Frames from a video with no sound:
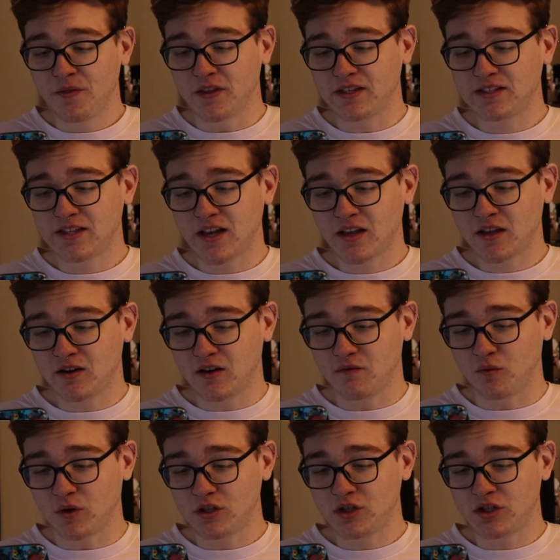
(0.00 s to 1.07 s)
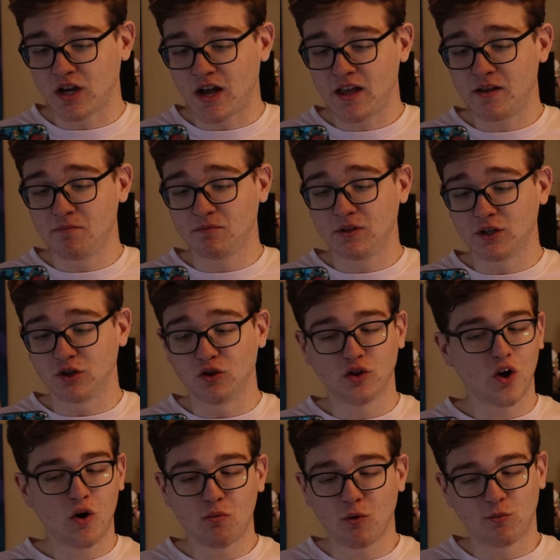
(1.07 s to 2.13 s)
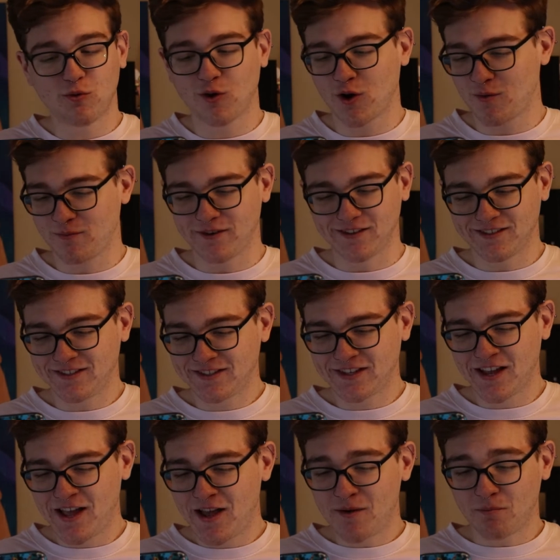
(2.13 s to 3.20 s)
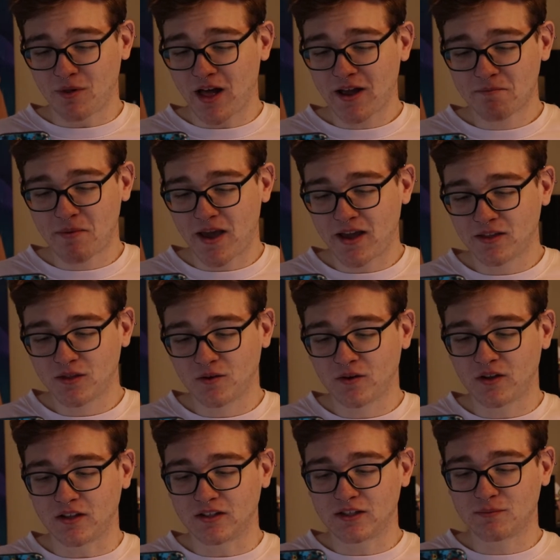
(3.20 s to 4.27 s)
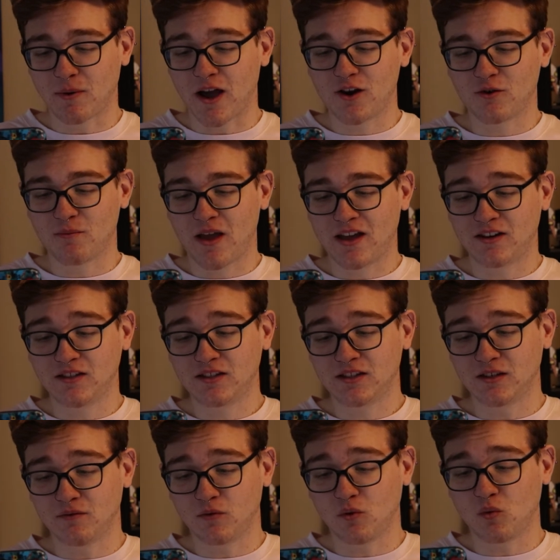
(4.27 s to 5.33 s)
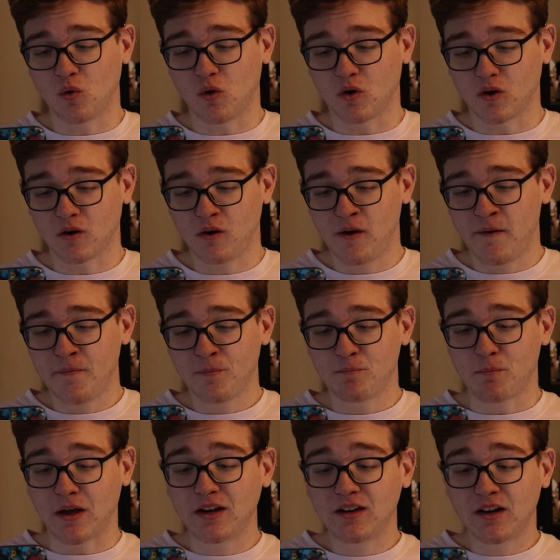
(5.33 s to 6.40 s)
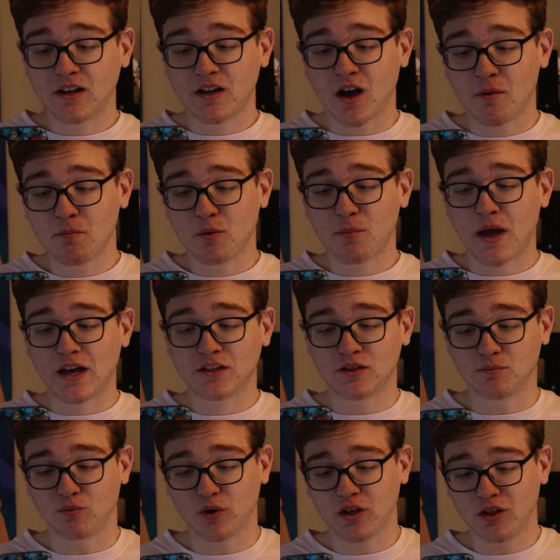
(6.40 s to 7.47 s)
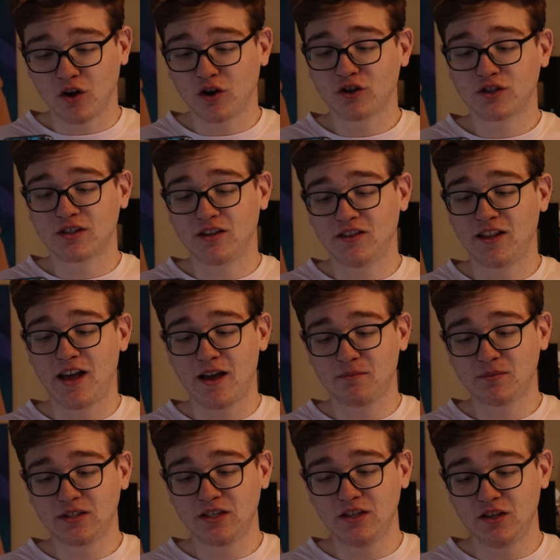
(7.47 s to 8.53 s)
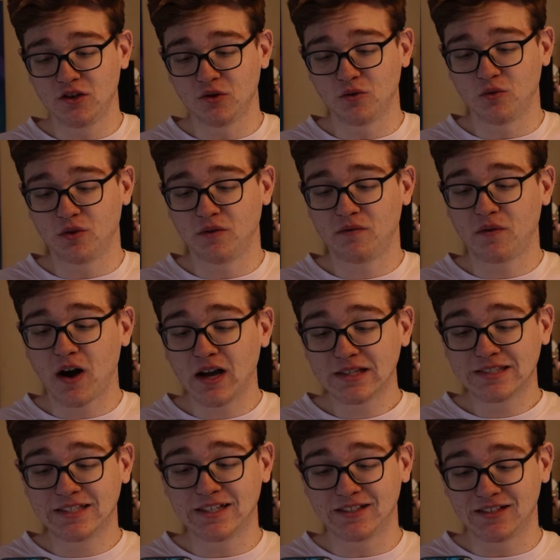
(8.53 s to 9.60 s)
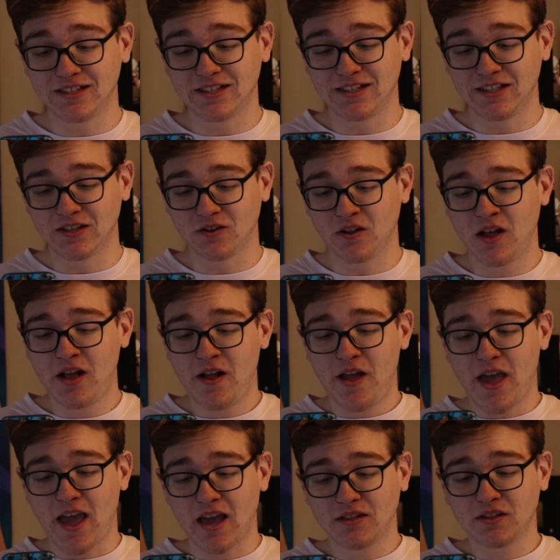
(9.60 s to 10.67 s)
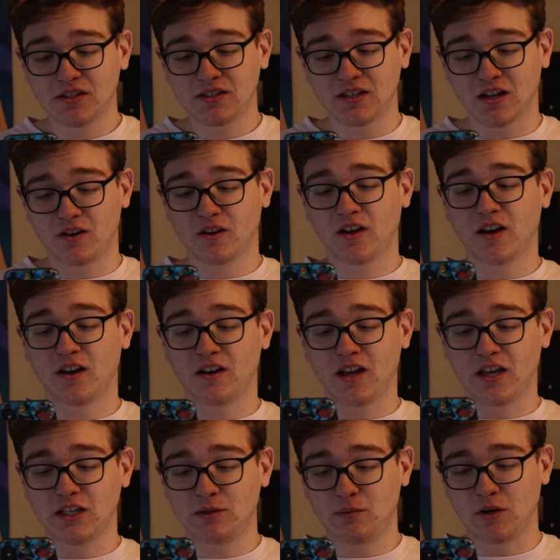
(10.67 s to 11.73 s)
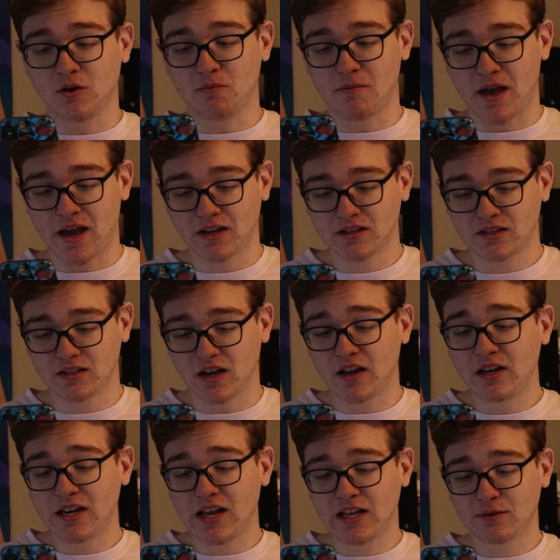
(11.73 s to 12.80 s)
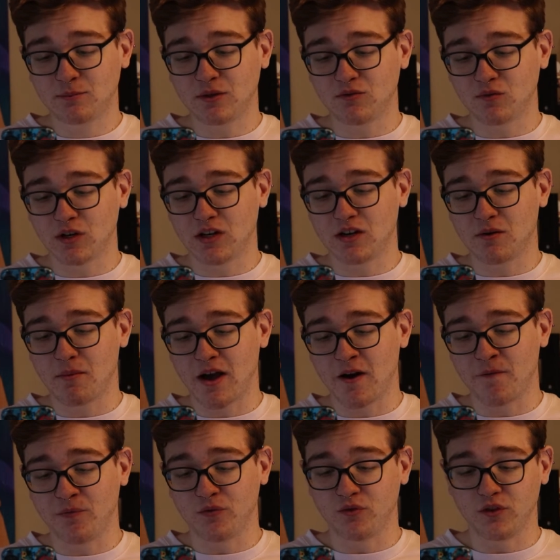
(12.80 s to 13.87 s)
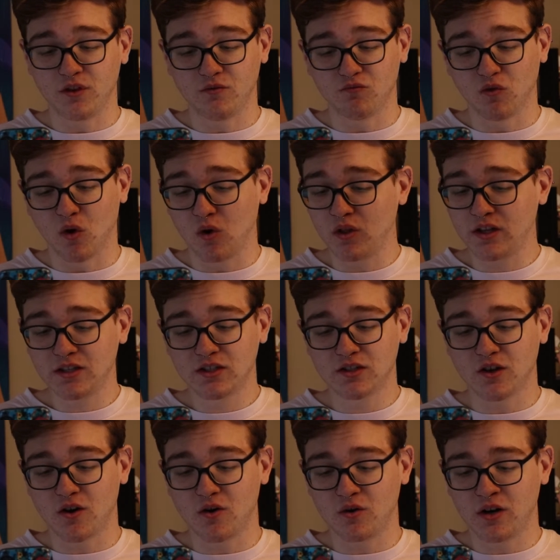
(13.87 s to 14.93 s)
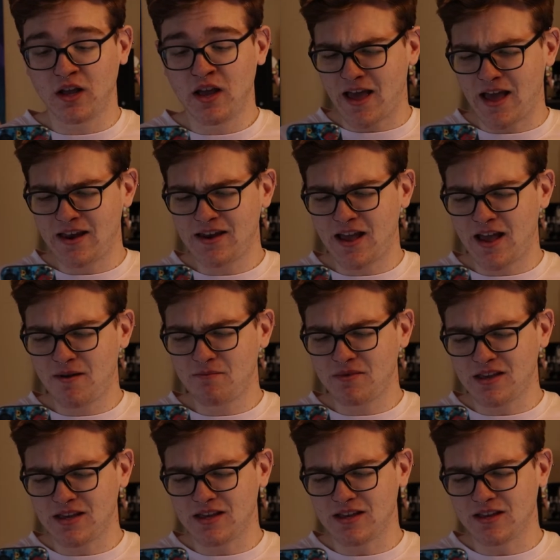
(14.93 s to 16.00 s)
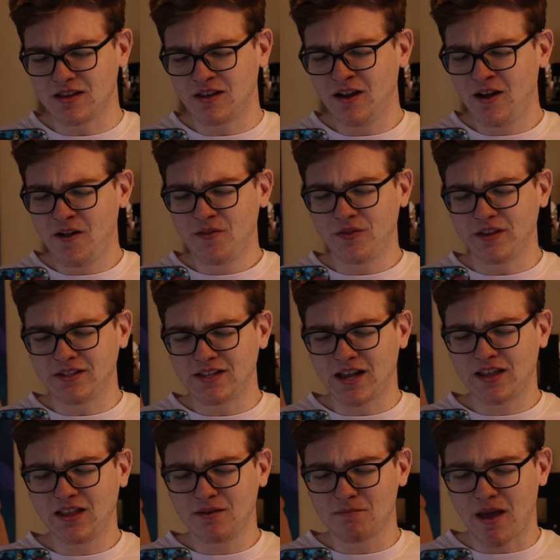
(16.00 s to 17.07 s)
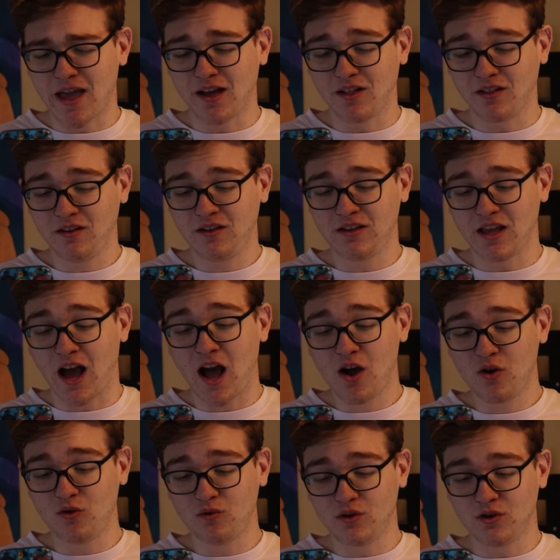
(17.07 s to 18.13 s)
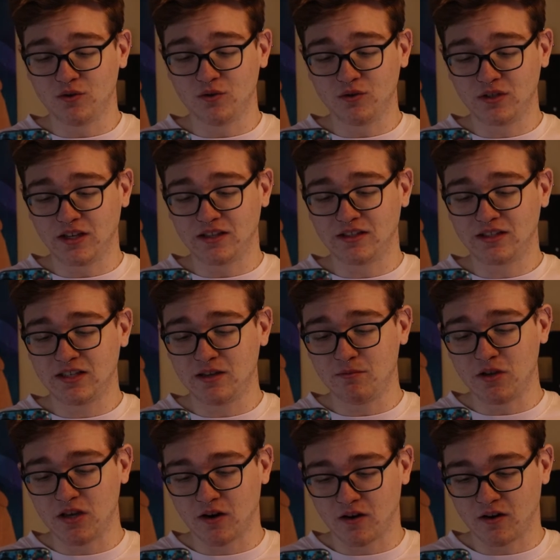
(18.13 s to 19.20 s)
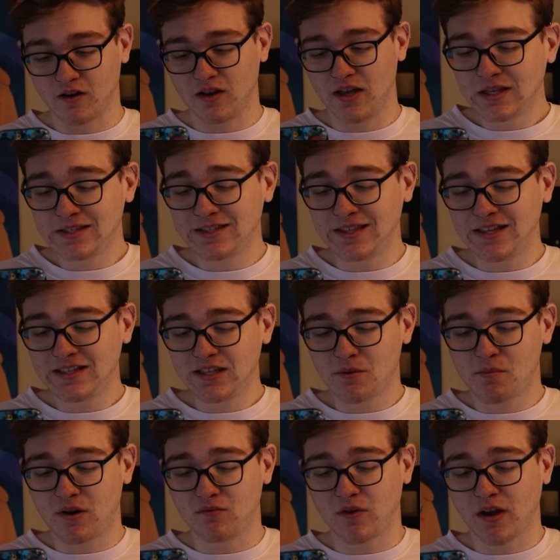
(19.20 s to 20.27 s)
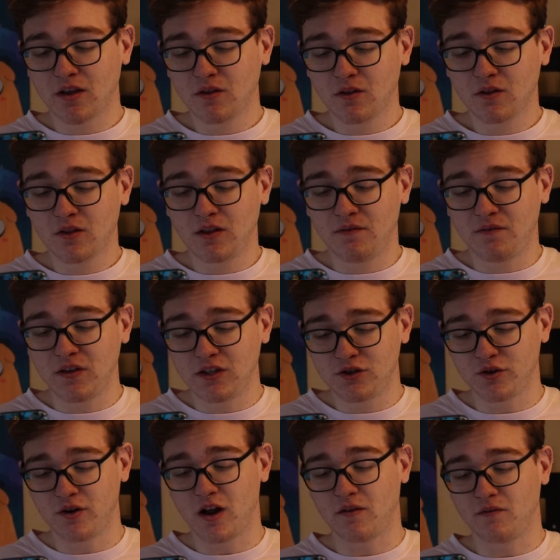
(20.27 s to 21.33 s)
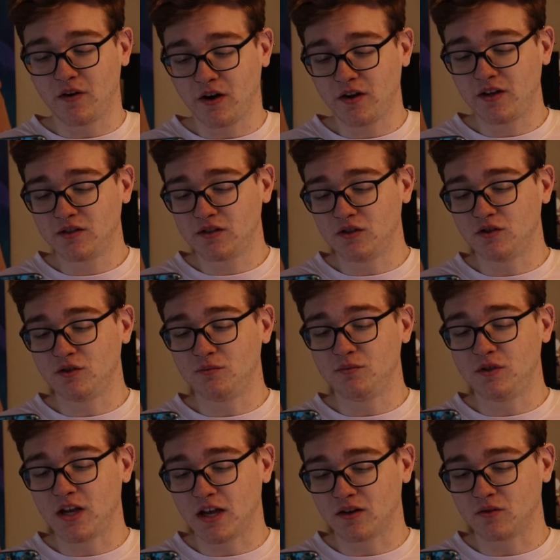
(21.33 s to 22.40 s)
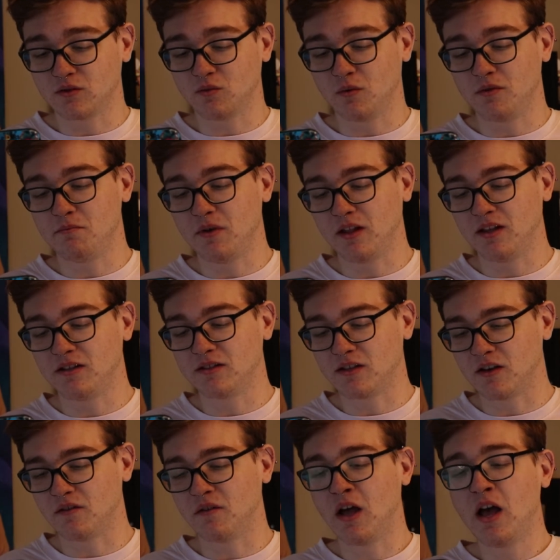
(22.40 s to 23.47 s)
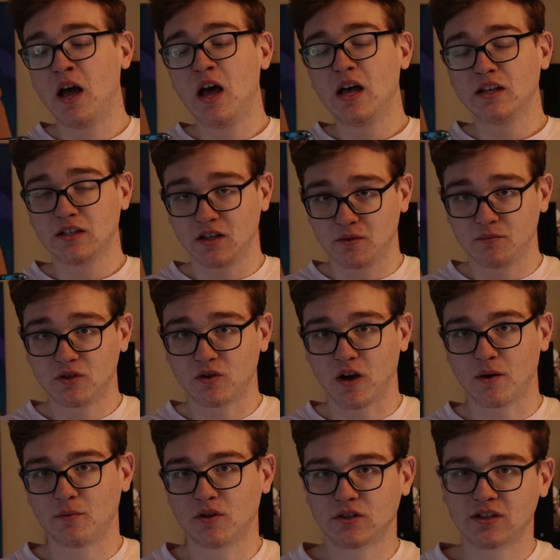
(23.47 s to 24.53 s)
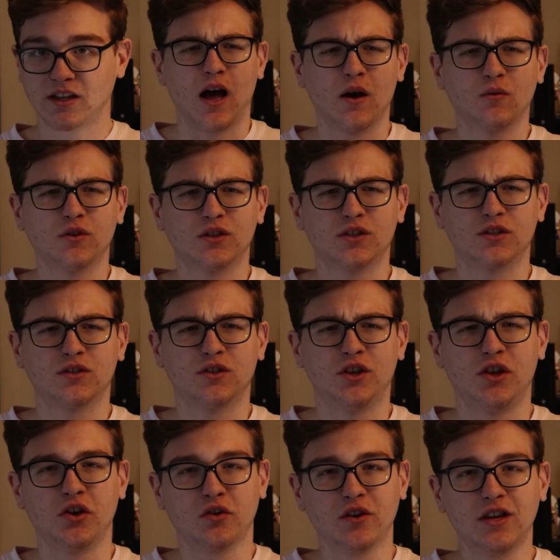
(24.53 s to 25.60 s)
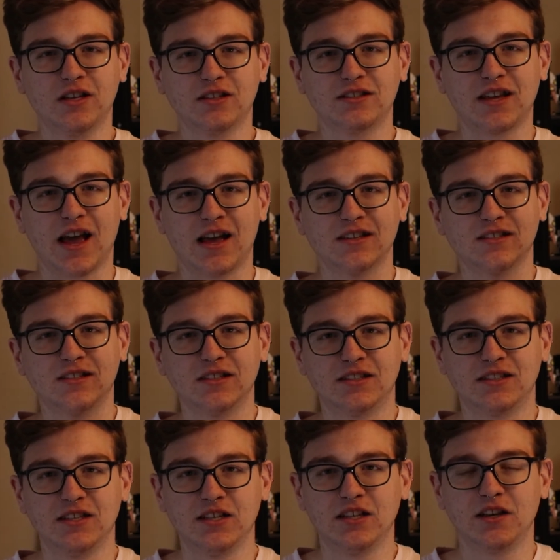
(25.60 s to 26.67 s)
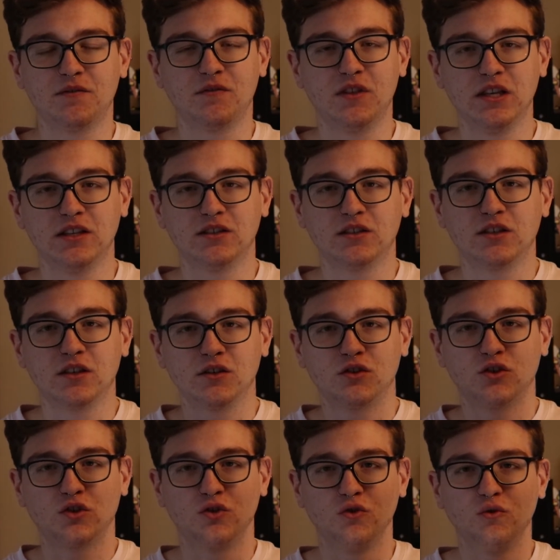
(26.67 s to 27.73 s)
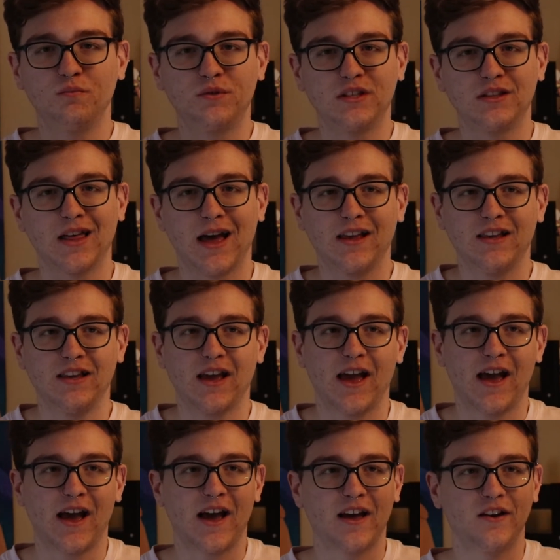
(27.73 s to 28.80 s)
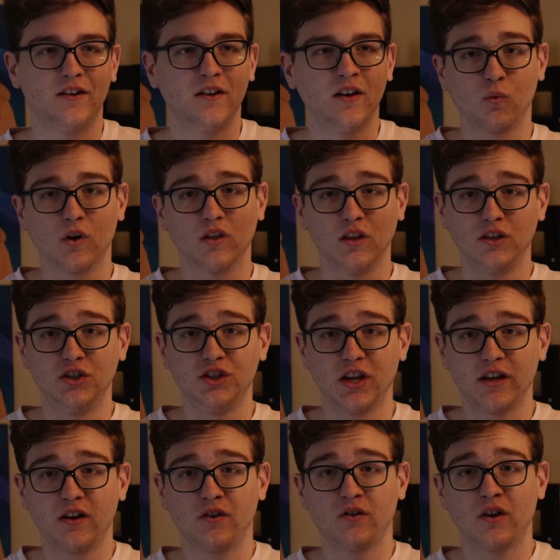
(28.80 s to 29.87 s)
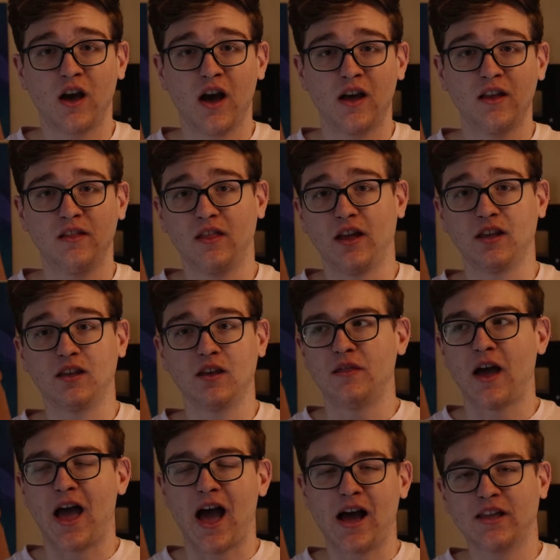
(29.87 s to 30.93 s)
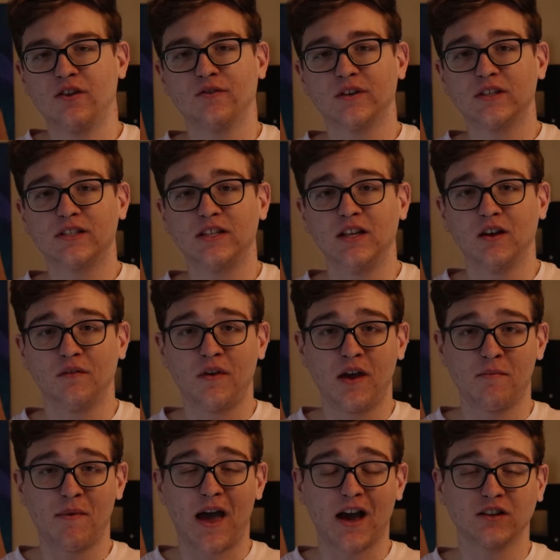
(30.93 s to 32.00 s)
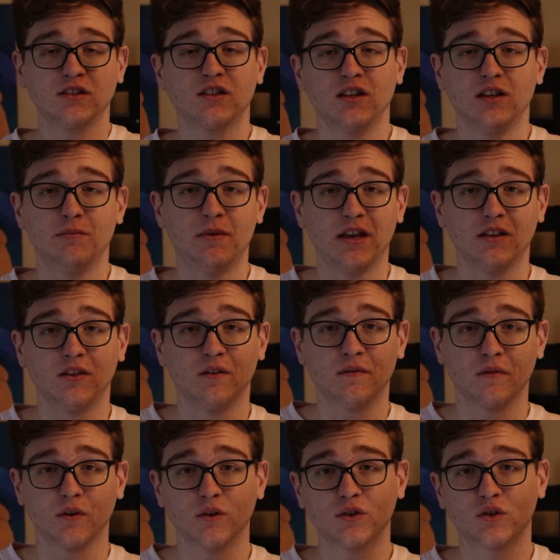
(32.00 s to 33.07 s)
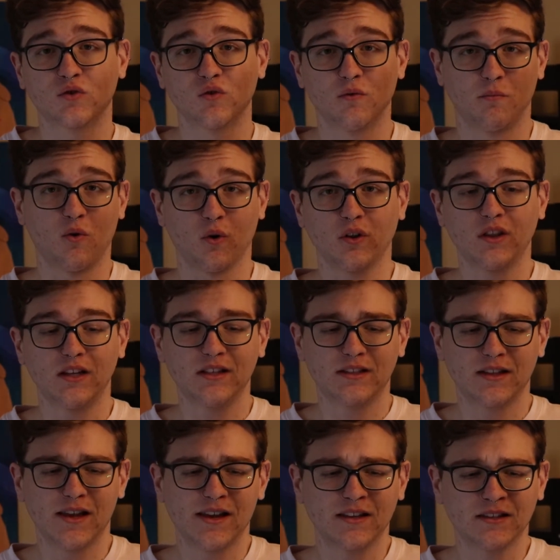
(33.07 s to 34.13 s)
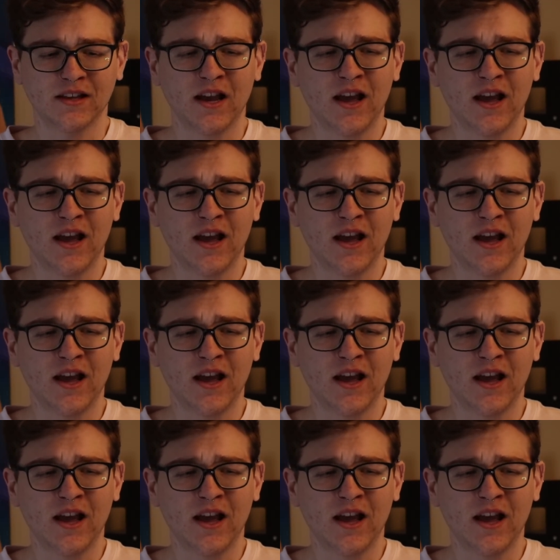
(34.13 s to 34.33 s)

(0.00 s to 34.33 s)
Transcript: the second of which shot him to global prominence, Black Panther and Spider-Man in Civil War, Benedict Cumberbatch and Brie Larson in the MCU, the Fox Disney deal, and the Snyder Cut on HBO Max. Sutton has been written about in Rolling Stone, NME, the Daily Mail, Yahoo News, and CBR. His leaks have been regularly featured on various YouTube channels with millions of subscribers. I was curious as to see if these scoops that he had were legit or not, and like the accuracy of him actually being the first to report these things.